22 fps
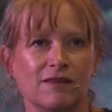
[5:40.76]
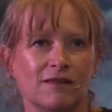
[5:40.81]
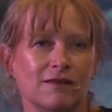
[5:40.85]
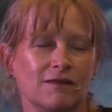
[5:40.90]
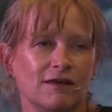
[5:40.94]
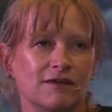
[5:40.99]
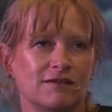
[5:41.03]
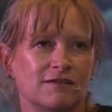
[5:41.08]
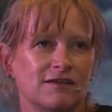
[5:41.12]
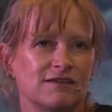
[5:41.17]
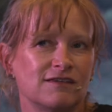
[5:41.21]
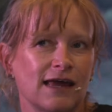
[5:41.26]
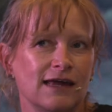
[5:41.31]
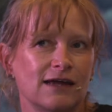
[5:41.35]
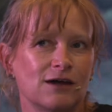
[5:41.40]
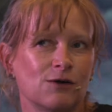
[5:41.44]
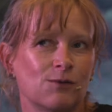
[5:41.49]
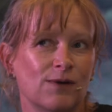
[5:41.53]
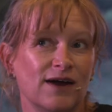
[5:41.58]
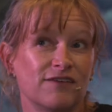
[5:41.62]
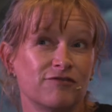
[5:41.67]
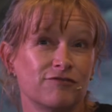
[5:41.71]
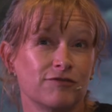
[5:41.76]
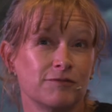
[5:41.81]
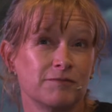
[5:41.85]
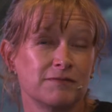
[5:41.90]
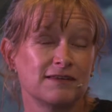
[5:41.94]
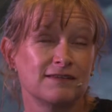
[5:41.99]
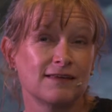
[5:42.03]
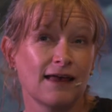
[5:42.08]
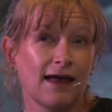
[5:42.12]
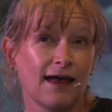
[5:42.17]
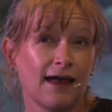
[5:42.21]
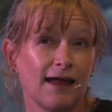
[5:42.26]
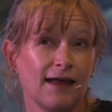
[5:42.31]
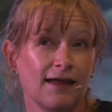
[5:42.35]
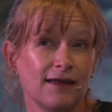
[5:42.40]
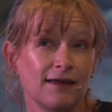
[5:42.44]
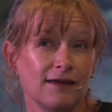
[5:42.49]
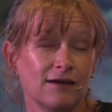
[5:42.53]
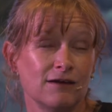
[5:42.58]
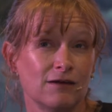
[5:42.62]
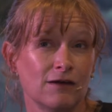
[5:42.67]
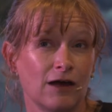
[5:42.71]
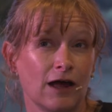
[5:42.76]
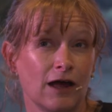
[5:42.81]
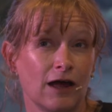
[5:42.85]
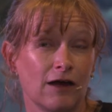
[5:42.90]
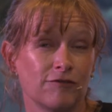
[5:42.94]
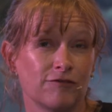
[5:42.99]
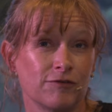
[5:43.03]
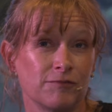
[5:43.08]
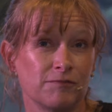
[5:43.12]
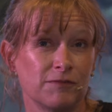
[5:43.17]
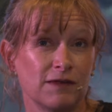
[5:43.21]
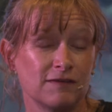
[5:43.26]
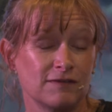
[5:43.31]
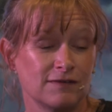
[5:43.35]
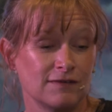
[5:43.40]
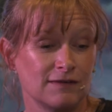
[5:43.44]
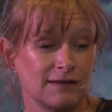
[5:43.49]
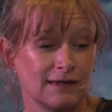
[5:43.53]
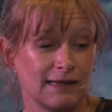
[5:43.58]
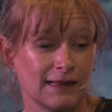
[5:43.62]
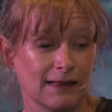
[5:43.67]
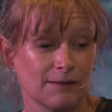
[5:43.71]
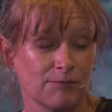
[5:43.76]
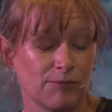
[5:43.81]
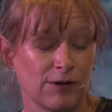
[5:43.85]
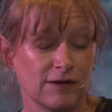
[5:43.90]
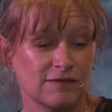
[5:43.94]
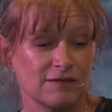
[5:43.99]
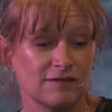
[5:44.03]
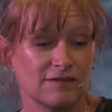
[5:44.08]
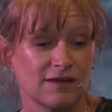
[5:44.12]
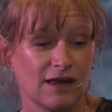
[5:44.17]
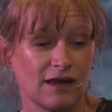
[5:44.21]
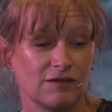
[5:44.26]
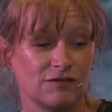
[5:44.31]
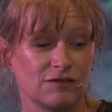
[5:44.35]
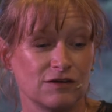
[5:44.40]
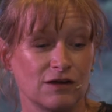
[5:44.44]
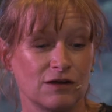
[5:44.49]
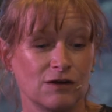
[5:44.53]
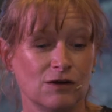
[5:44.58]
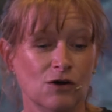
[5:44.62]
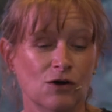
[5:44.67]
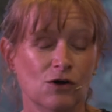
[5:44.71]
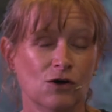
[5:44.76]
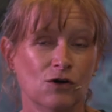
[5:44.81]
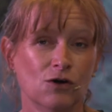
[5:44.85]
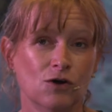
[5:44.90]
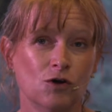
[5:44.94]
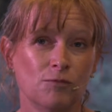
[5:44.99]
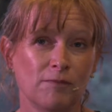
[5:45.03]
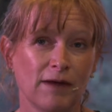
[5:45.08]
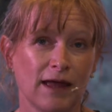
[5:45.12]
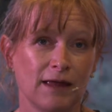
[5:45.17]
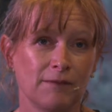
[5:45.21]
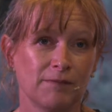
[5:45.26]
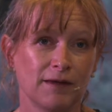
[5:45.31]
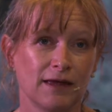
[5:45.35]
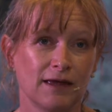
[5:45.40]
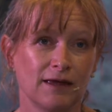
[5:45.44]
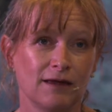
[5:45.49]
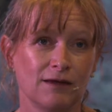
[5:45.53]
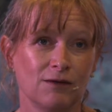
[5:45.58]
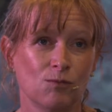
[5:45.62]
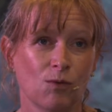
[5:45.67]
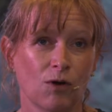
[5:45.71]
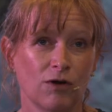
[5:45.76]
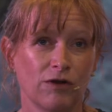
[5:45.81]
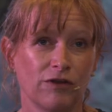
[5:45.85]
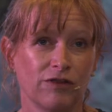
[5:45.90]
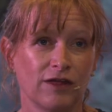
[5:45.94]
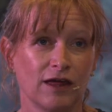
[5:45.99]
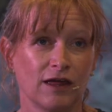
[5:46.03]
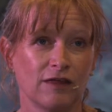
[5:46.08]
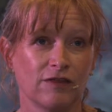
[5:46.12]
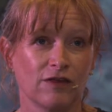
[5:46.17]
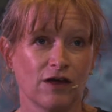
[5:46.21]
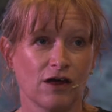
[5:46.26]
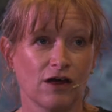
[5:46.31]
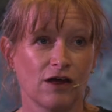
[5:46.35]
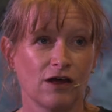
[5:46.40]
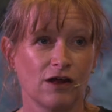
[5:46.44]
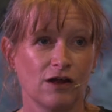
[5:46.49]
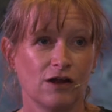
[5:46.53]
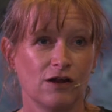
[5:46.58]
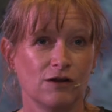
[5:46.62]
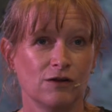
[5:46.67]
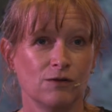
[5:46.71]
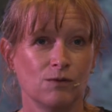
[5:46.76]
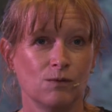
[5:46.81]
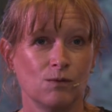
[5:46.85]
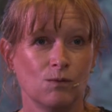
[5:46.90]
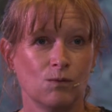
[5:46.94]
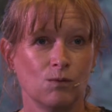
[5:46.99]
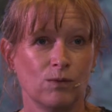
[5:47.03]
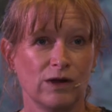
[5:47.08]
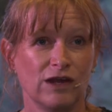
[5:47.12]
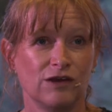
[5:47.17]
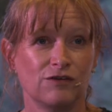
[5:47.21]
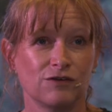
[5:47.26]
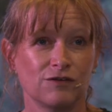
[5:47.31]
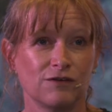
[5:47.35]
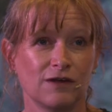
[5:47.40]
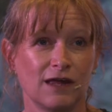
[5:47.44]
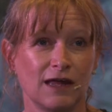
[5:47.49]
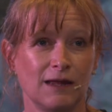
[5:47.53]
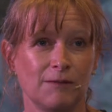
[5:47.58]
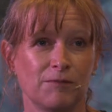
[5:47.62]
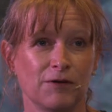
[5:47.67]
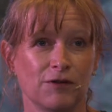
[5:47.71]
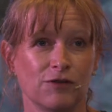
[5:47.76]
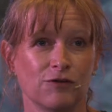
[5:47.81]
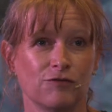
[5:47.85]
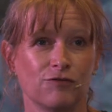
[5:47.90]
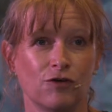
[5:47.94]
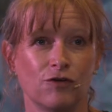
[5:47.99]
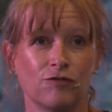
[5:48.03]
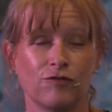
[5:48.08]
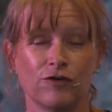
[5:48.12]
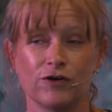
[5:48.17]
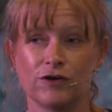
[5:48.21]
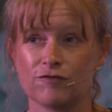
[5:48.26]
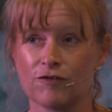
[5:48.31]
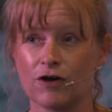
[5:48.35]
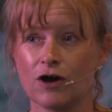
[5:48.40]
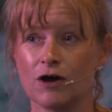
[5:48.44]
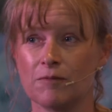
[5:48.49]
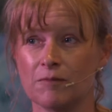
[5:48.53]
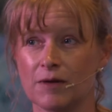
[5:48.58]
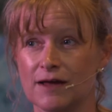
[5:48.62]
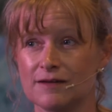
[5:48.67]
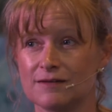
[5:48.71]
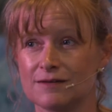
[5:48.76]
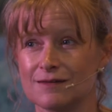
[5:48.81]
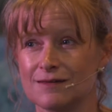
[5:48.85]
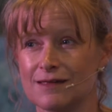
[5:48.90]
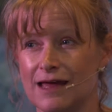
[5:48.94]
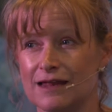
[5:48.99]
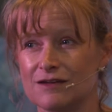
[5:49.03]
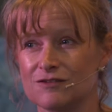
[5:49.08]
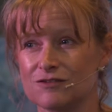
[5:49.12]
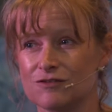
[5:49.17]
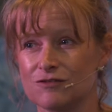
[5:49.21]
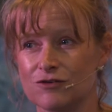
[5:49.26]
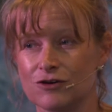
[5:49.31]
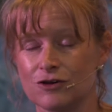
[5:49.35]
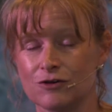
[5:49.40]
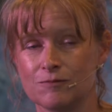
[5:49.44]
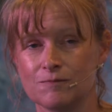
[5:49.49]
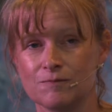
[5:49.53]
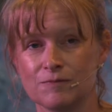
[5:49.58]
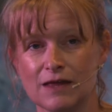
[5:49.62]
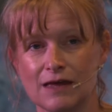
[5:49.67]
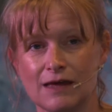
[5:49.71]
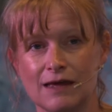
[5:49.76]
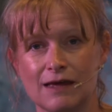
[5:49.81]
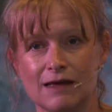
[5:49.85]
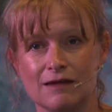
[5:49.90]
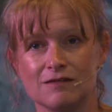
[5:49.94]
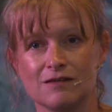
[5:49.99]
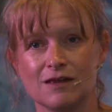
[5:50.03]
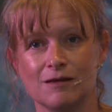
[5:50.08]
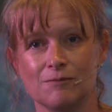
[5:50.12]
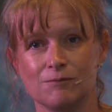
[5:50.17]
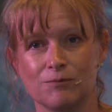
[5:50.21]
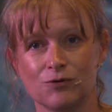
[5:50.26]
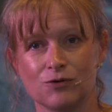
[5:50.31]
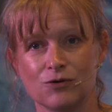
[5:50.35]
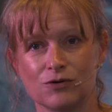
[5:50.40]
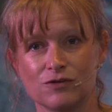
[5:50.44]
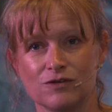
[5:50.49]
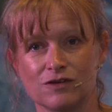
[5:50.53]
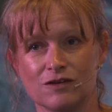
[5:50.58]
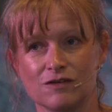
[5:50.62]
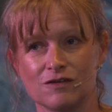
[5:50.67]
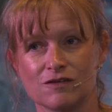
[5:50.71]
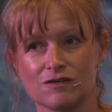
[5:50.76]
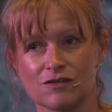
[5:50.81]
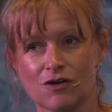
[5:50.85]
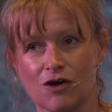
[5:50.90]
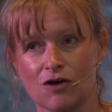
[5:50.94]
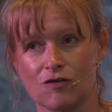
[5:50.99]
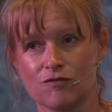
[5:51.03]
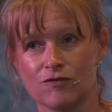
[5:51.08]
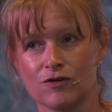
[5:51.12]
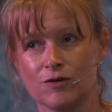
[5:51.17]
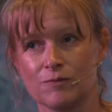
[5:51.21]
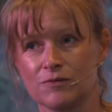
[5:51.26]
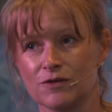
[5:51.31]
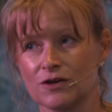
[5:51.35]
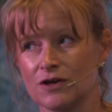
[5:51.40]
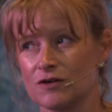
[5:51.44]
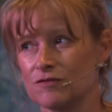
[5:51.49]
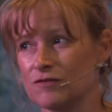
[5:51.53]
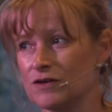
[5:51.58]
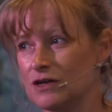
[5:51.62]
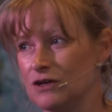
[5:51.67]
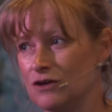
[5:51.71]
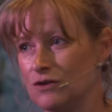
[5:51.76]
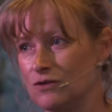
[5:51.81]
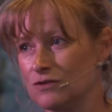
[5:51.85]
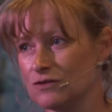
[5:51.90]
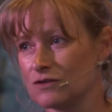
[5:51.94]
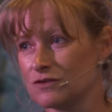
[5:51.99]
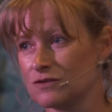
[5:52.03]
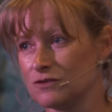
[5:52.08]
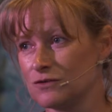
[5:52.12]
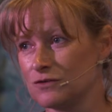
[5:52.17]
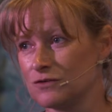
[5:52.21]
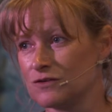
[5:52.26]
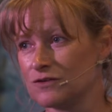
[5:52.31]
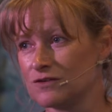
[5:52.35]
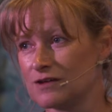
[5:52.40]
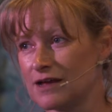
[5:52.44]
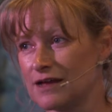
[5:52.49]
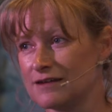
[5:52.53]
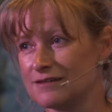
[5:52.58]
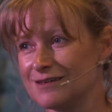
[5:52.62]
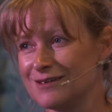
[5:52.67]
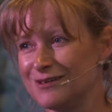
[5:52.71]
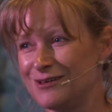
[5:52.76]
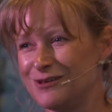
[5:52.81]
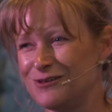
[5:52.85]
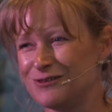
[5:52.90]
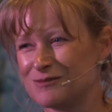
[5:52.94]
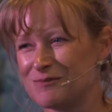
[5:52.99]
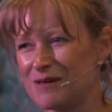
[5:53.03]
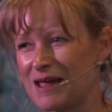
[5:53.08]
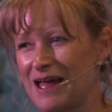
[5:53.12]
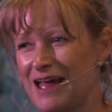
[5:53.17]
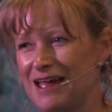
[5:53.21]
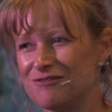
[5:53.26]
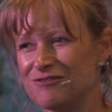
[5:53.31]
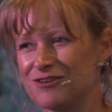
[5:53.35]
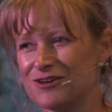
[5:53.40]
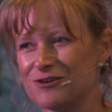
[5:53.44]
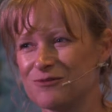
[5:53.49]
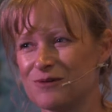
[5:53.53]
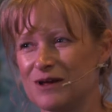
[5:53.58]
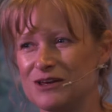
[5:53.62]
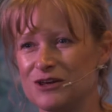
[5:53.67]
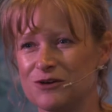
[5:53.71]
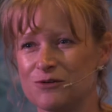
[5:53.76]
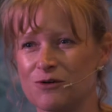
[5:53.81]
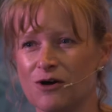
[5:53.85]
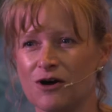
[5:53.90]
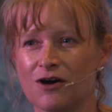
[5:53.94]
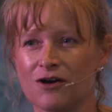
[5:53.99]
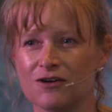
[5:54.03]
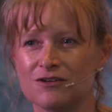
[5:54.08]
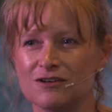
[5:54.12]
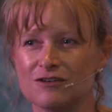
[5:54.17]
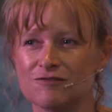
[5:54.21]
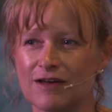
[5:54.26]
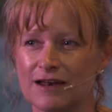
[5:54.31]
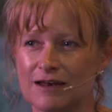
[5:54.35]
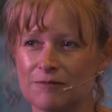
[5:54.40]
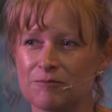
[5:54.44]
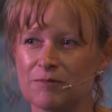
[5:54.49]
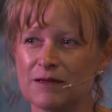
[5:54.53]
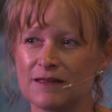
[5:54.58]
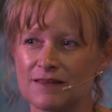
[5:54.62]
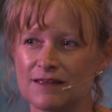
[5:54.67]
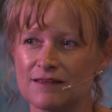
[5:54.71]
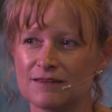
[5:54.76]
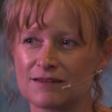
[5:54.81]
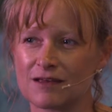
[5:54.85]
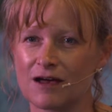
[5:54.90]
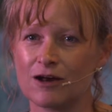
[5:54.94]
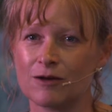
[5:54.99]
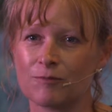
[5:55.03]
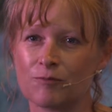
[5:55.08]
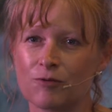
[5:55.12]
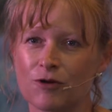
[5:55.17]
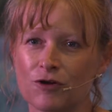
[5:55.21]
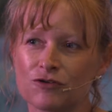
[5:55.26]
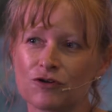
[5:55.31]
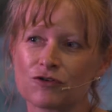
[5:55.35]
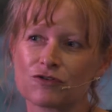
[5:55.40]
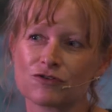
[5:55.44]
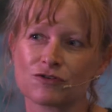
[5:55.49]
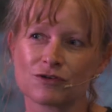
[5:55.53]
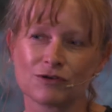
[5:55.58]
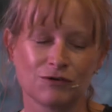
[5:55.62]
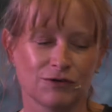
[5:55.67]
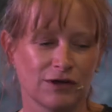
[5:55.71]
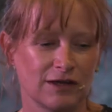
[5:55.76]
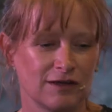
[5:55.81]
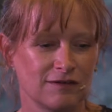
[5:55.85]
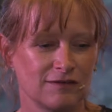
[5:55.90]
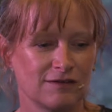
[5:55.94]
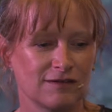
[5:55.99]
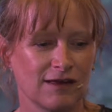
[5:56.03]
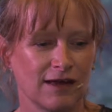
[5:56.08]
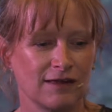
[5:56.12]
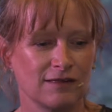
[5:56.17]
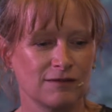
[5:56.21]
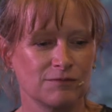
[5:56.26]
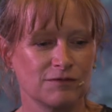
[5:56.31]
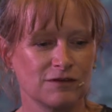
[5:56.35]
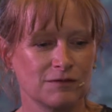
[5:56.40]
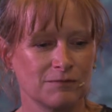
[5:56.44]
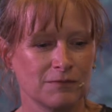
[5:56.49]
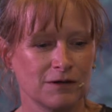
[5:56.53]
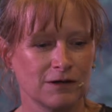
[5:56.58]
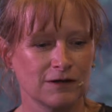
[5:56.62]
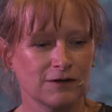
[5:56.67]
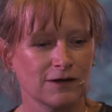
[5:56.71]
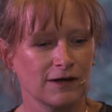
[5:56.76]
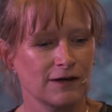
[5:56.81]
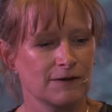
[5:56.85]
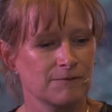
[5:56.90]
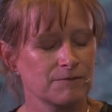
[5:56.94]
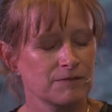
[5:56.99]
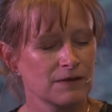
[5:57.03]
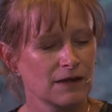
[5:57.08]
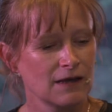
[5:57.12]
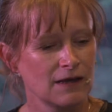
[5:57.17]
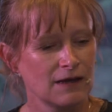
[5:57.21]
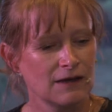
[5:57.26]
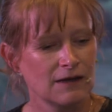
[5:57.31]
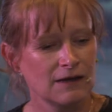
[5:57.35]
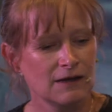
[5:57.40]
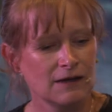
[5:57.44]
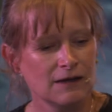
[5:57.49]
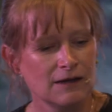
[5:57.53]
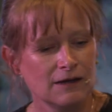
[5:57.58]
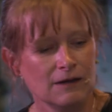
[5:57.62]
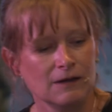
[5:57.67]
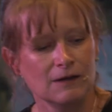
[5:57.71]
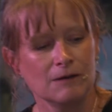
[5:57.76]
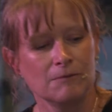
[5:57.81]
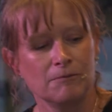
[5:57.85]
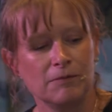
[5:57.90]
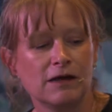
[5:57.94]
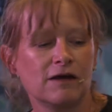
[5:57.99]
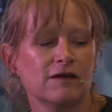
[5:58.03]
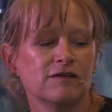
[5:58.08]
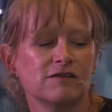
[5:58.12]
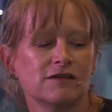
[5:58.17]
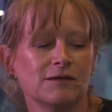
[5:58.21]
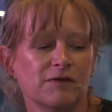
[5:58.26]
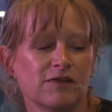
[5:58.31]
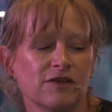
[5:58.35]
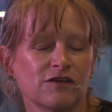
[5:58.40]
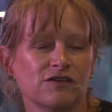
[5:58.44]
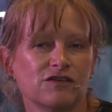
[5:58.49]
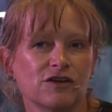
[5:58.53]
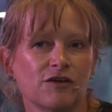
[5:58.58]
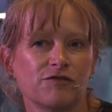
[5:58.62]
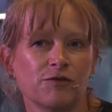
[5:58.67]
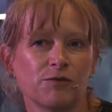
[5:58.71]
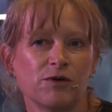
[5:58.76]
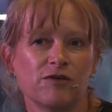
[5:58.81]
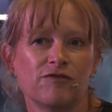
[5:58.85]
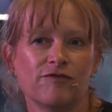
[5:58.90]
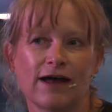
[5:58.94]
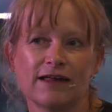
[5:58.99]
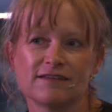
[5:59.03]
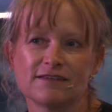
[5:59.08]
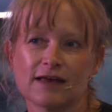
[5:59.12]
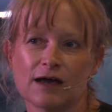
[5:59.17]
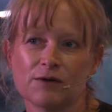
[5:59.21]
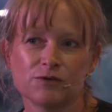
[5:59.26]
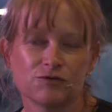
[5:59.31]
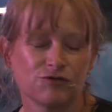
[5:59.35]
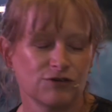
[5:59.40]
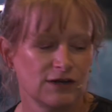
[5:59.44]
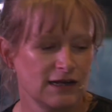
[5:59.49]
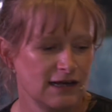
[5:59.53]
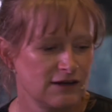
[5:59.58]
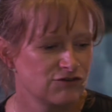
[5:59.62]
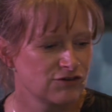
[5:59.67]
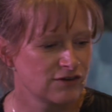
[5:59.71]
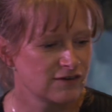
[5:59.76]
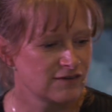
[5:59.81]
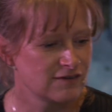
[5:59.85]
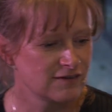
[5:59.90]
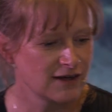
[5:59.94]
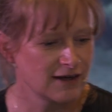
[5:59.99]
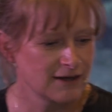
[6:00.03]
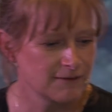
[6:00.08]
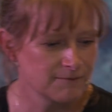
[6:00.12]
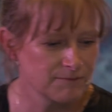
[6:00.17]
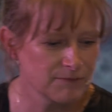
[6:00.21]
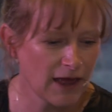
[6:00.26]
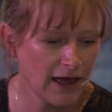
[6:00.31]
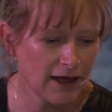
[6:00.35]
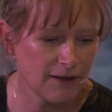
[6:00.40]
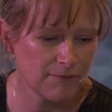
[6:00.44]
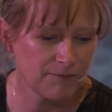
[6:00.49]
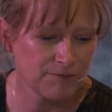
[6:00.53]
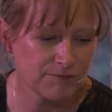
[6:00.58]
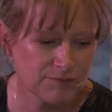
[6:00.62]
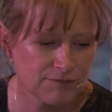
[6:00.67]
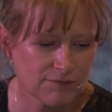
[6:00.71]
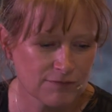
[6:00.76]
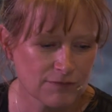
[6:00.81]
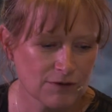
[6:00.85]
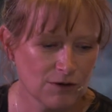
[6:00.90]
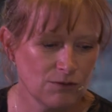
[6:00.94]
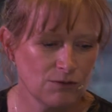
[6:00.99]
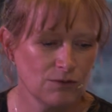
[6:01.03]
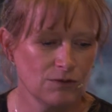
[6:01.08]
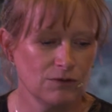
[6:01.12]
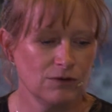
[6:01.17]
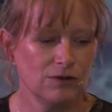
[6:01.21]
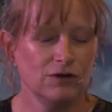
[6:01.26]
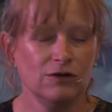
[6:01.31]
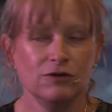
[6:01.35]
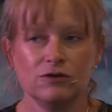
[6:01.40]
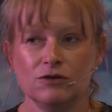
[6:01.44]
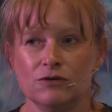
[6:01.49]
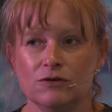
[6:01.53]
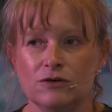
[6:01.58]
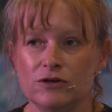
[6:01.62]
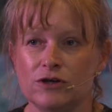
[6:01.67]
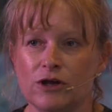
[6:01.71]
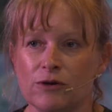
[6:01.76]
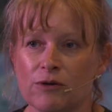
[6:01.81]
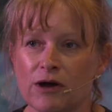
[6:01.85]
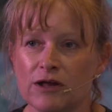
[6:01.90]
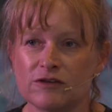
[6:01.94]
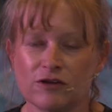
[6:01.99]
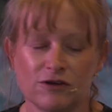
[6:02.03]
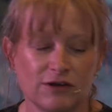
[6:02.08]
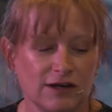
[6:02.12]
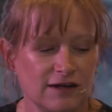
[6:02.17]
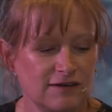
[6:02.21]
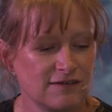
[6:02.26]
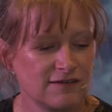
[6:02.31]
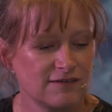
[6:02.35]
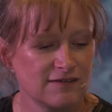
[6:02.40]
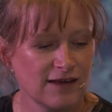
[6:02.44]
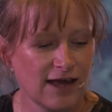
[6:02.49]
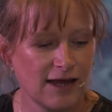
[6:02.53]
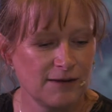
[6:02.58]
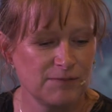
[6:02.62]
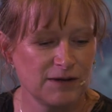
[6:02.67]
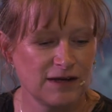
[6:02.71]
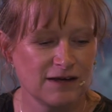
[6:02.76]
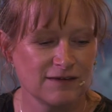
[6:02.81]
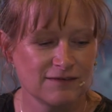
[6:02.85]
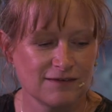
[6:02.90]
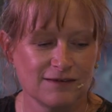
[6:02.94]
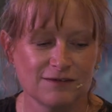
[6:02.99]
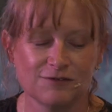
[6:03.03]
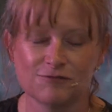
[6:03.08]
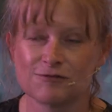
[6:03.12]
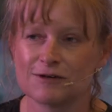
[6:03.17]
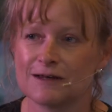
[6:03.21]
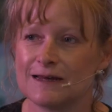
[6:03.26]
is to take away from today, from this little presentation, or maybe one thing that we should keep at the forefront of our minds at the engine room, is the importance of observing users and understanding user behaviour when you are developing these kind of products and looking to take them to market. Because some of the stuff that we found out was really interesting. I don't need to say, because it's